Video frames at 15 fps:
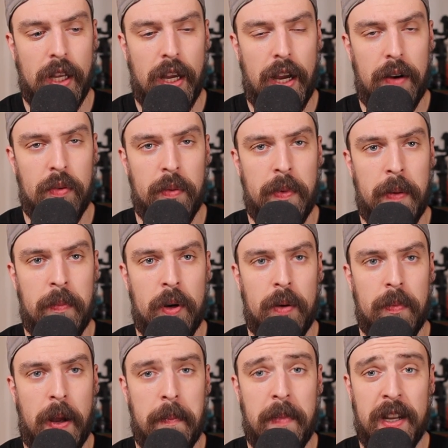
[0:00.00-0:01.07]
I remember
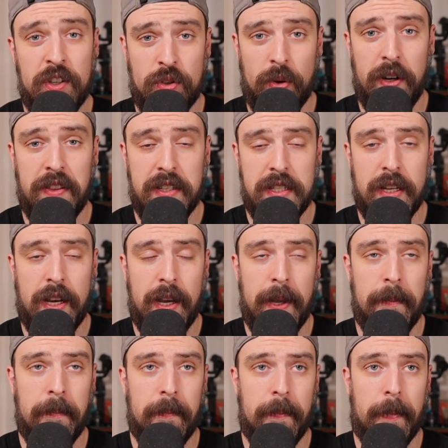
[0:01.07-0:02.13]
my mentor at the
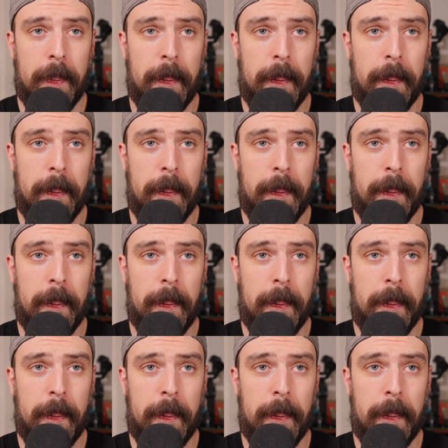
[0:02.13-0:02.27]
time.